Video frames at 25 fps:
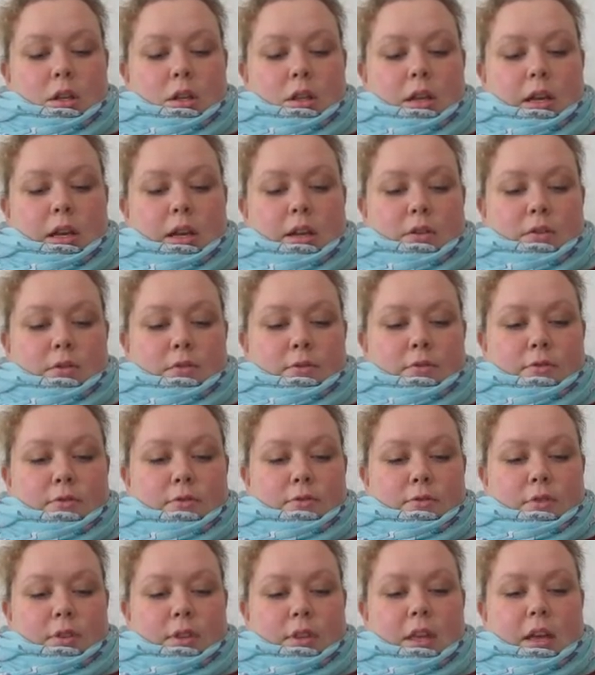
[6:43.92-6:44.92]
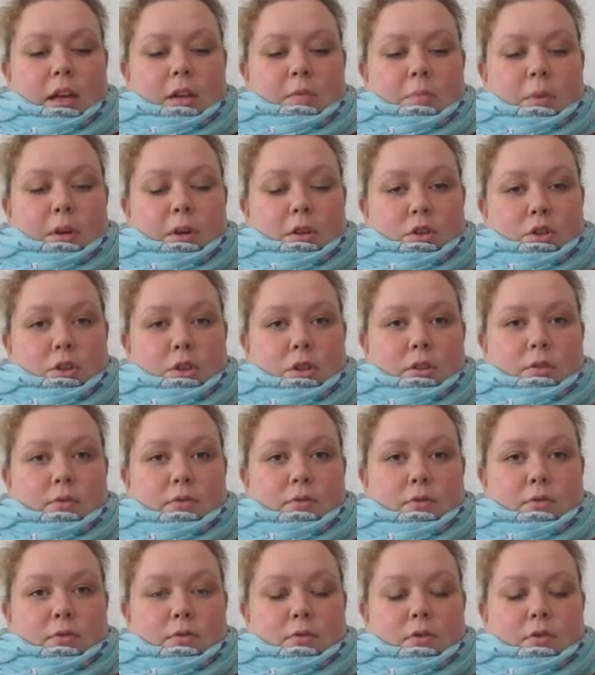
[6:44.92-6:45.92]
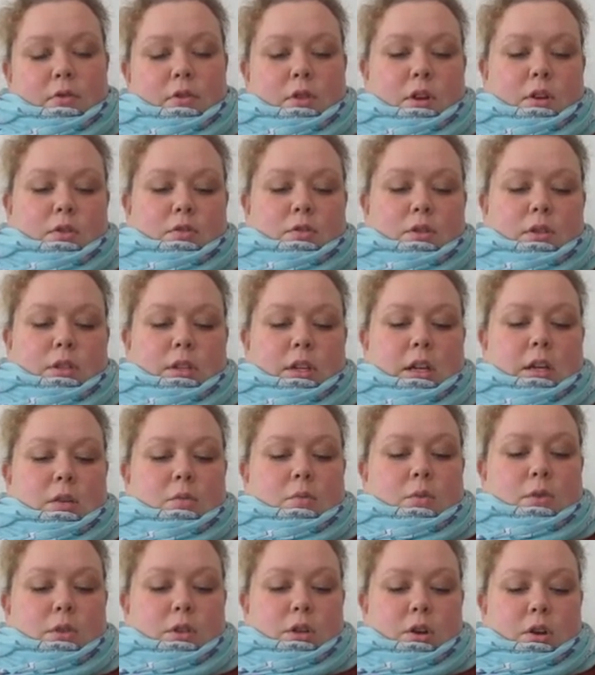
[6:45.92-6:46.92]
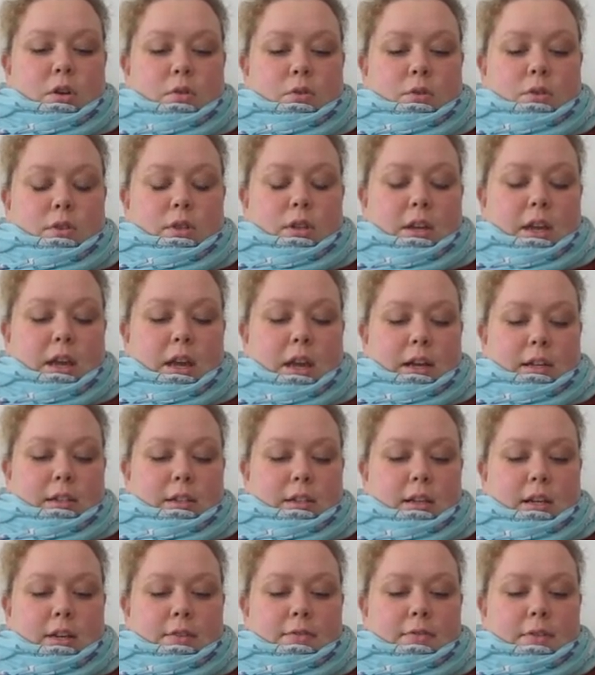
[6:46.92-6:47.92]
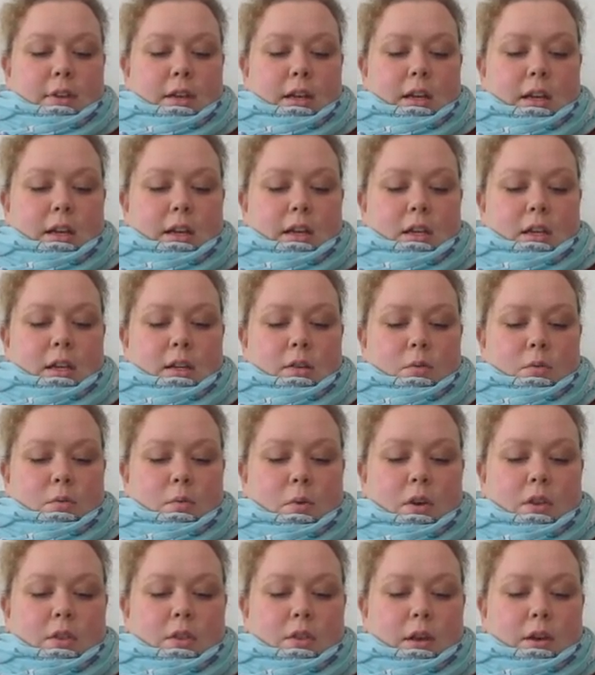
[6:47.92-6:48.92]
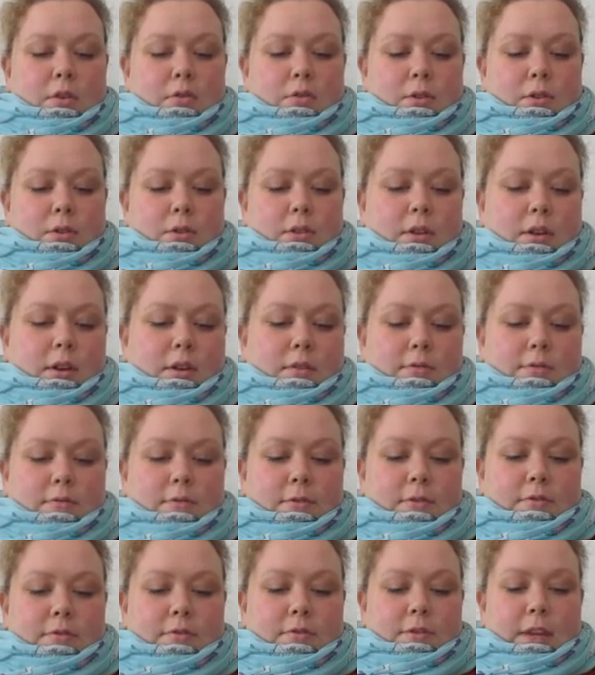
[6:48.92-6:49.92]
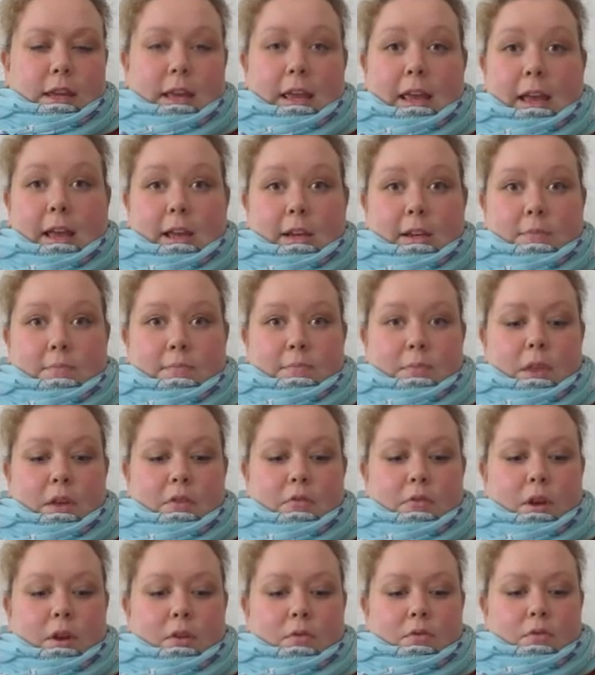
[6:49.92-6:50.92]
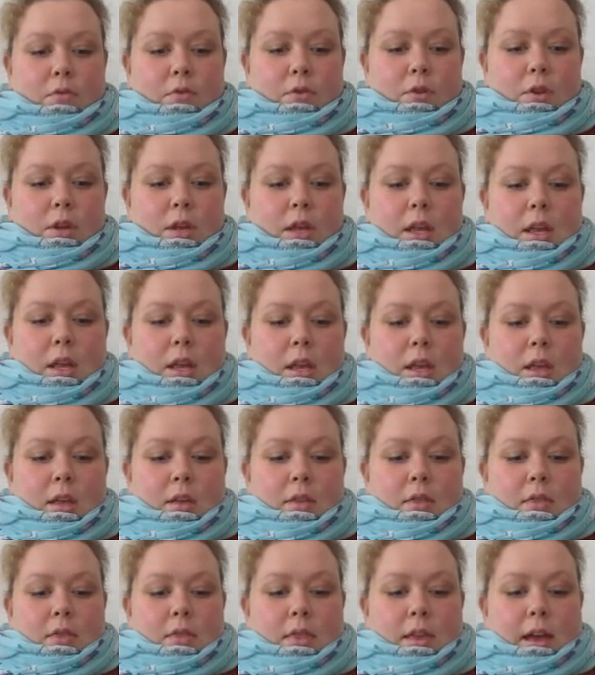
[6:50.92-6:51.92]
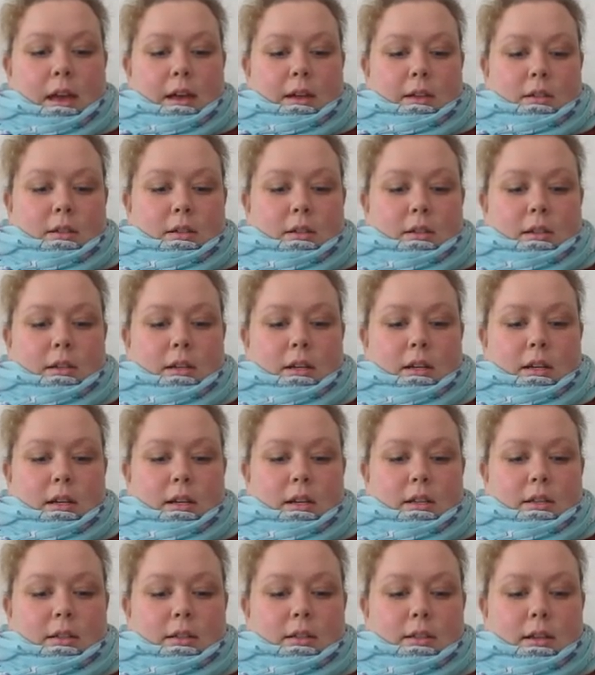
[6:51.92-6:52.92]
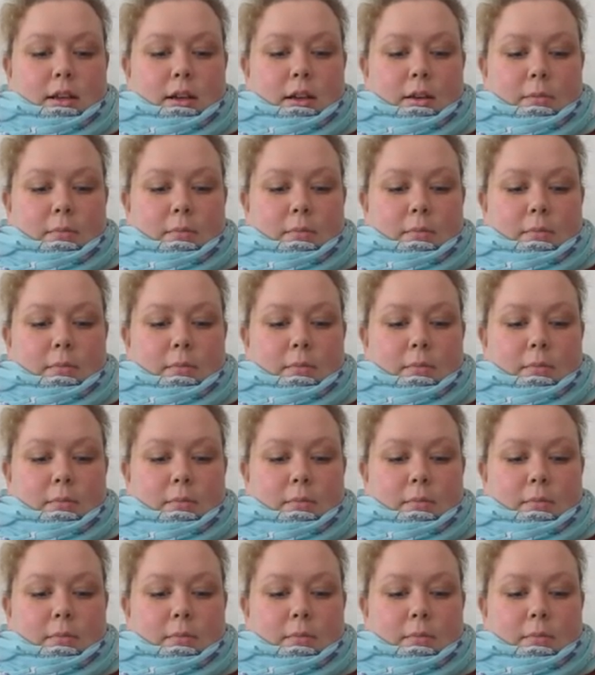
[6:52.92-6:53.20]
the end of that budget for 4,000 yen would go to the cat cafe, 1,050 yen, around that. It's